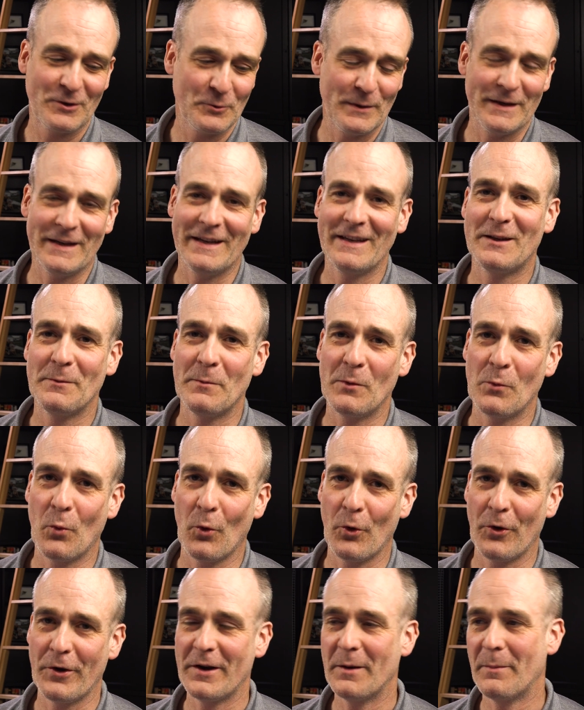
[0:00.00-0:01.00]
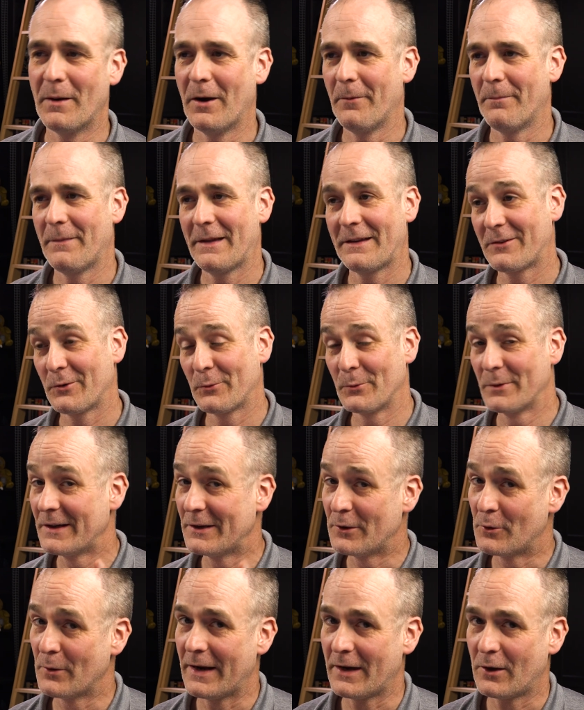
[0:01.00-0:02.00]
do we need to be worried about? That's a
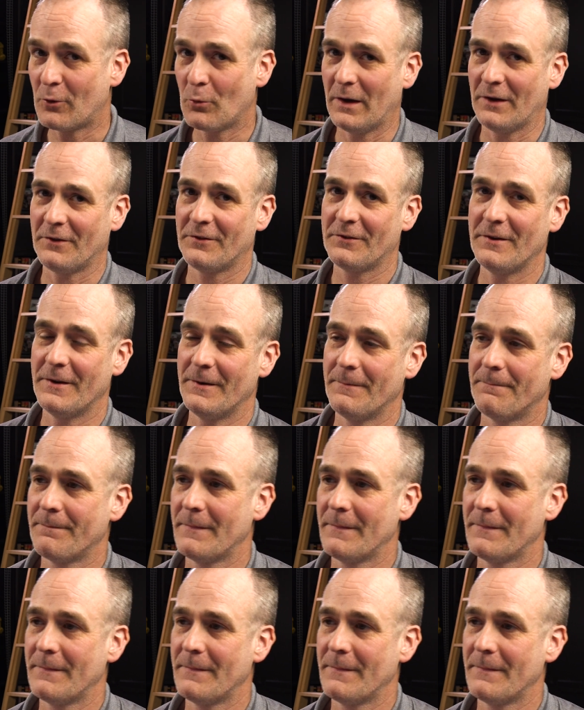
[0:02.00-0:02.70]
really great question.